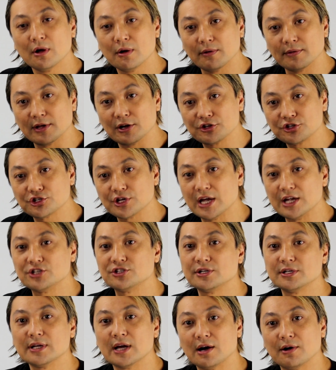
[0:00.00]
without
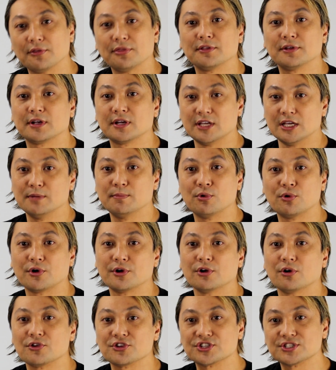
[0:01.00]
changing out the
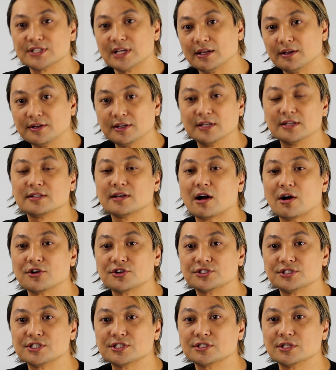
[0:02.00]
keyboard or selling the entire
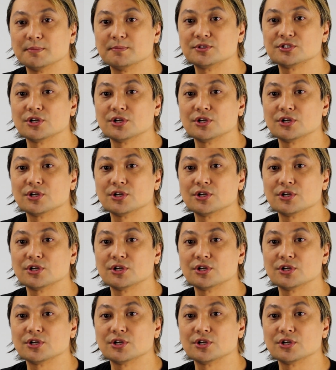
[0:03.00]
system.